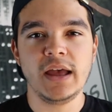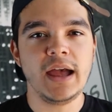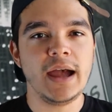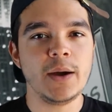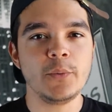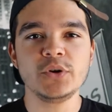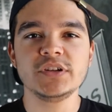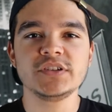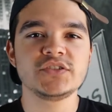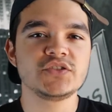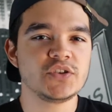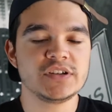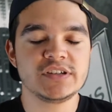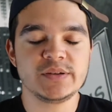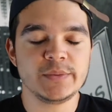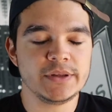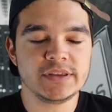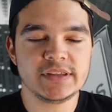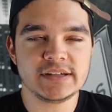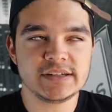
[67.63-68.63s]
I wouldn't stress
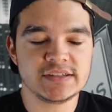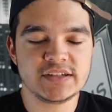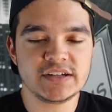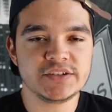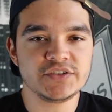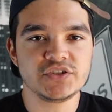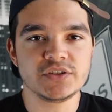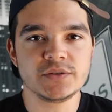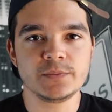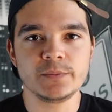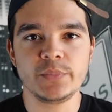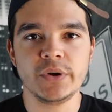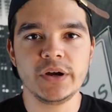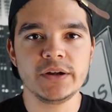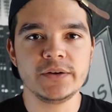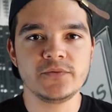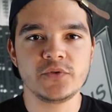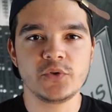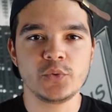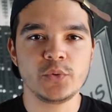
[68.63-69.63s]
about the distinction,
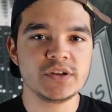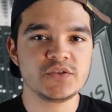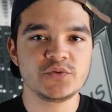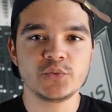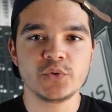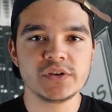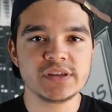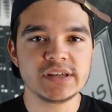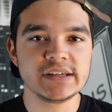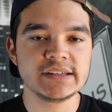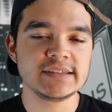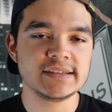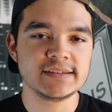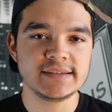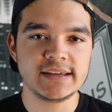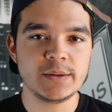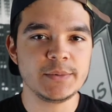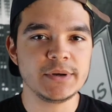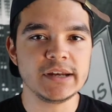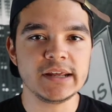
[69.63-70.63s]
but for what it's worth, it's the
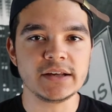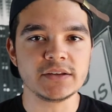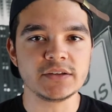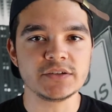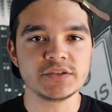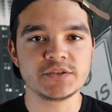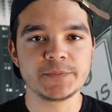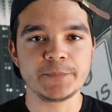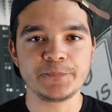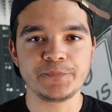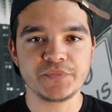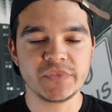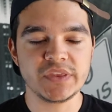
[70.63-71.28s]
same in English.